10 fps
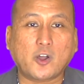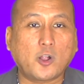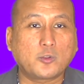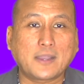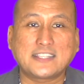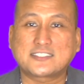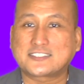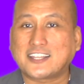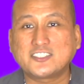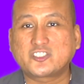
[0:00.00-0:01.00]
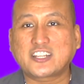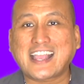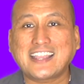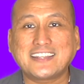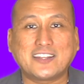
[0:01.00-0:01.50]
always
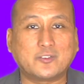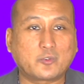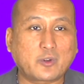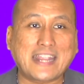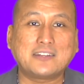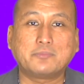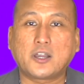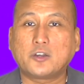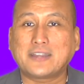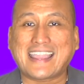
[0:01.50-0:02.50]
sunshine and rainbow